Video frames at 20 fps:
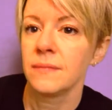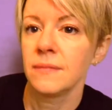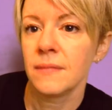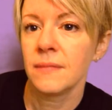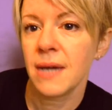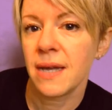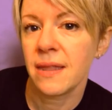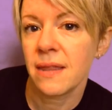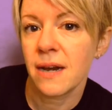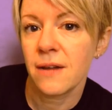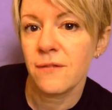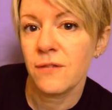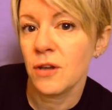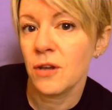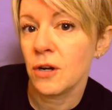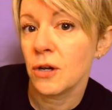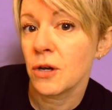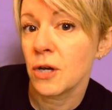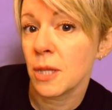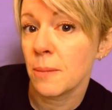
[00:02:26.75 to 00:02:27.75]
And then if
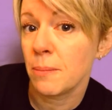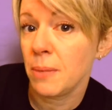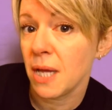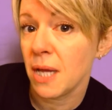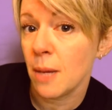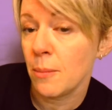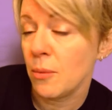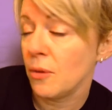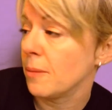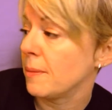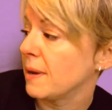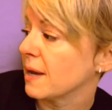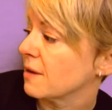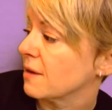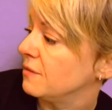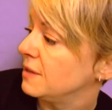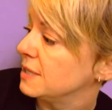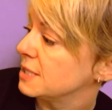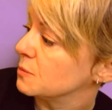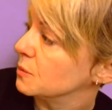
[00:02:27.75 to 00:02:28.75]
you look at the blurb on the
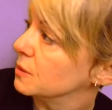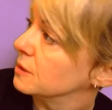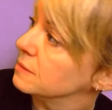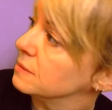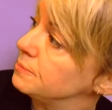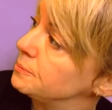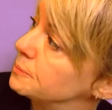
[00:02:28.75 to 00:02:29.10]
back of this one,